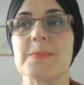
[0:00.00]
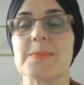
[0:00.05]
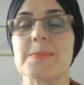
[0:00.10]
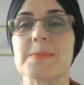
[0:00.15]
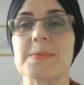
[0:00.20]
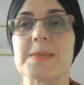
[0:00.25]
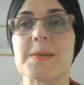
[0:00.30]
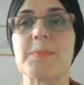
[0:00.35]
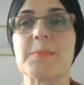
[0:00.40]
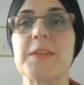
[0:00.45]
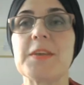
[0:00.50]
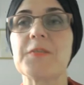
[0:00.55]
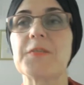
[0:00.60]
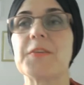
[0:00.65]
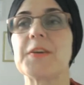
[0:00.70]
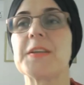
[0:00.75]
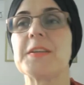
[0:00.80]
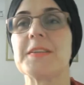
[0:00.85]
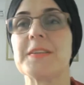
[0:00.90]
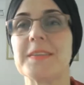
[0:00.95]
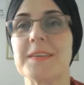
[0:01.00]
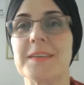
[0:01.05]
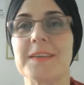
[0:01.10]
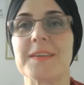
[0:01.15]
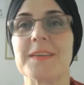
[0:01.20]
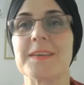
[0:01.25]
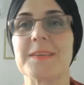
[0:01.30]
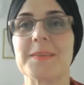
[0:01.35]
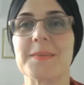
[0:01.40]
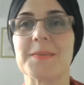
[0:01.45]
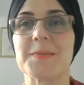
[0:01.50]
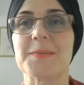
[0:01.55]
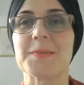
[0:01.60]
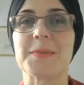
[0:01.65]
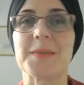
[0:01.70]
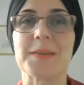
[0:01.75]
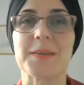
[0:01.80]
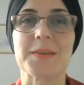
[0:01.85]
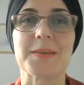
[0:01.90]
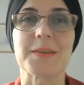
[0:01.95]
some different
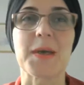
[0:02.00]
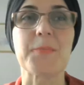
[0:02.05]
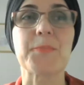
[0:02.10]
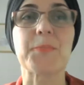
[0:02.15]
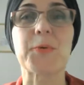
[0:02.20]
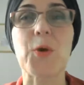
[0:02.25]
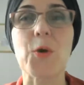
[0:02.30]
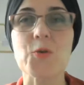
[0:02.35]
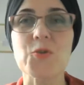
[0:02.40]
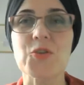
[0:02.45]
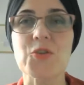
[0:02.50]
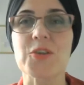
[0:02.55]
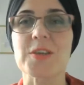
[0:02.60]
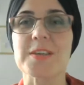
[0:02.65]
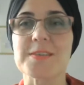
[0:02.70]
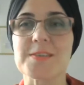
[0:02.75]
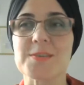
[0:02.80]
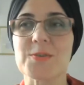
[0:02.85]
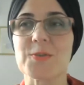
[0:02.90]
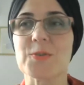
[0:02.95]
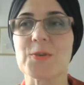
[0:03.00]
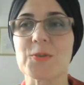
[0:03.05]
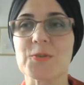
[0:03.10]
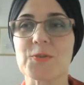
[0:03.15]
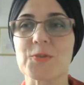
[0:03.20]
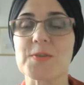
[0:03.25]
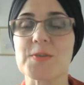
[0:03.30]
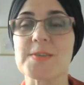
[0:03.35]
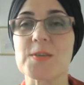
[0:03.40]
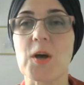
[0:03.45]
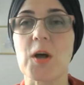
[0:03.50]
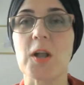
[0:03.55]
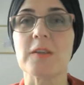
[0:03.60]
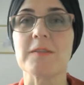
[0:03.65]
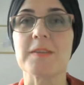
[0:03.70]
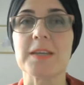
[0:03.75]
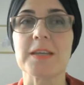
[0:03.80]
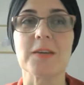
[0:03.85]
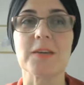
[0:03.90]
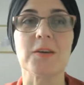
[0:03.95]
approaches, to
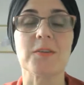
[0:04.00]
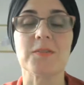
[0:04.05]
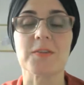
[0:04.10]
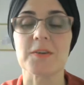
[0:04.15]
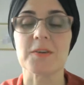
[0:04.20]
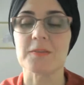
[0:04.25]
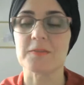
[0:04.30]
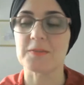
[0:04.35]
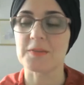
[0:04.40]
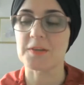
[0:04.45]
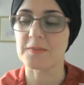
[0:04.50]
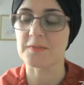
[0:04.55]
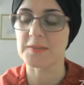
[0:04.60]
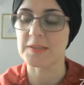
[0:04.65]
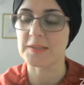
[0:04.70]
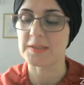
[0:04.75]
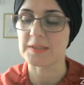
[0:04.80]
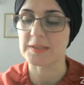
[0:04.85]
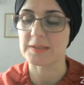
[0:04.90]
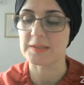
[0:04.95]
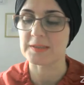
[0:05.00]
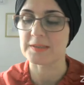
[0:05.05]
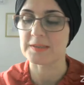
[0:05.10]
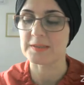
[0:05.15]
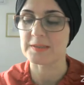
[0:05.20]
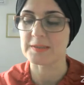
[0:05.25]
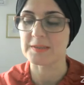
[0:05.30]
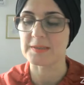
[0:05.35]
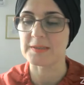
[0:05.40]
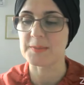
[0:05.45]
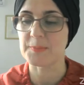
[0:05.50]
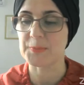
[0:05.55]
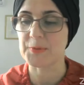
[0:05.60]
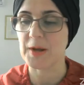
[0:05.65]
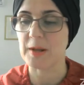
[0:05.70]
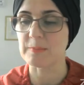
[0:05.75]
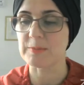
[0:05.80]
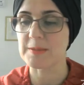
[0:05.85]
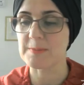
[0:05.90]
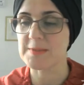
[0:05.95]
resolving of the
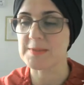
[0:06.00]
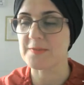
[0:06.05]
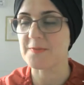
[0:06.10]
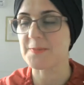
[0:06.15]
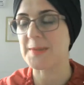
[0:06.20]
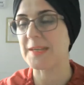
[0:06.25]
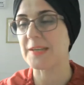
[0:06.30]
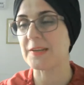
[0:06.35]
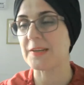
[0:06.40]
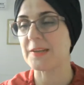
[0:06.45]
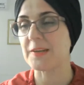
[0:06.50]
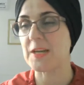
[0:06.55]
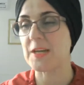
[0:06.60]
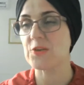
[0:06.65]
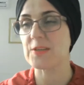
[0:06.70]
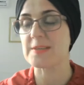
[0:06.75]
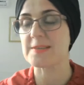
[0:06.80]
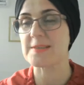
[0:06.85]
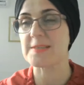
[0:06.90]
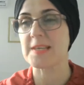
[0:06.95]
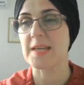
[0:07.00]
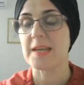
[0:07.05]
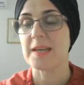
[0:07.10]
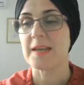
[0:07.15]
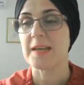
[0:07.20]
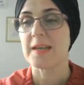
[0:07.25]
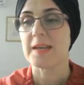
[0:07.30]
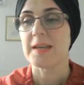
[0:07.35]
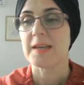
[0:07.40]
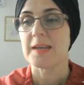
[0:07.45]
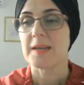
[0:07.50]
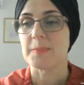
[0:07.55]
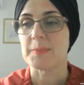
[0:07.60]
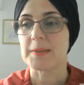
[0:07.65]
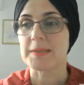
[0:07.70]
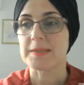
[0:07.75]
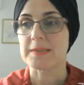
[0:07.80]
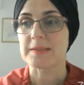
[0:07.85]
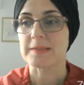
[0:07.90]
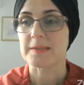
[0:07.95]
problems of migrations.
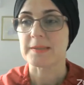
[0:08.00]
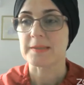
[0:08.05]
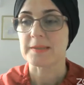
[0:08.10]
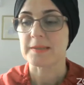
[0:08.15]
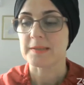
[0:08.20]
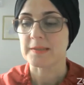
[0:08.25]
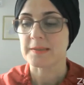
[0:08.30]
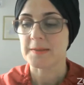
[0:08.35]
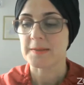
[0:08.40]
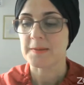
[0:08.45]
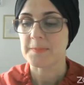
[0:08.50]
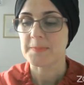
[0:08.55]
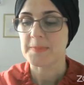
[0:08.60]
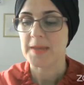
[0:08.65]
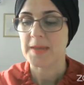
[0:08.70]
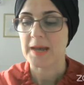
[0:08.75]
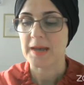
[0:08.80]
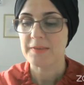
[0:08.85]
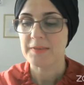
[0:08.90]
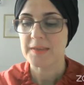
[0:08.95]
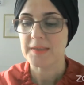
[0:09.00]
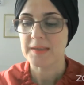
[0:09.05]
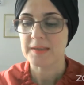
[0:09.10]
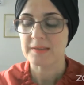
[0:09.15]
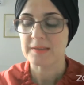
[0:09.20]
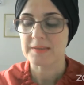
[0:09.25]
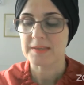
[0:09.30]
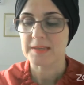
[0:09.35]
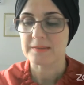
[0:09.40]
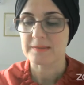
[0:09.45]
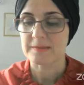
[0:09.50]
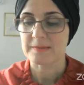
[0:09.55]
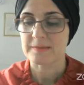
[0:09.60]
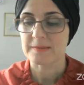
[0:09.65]
But I think that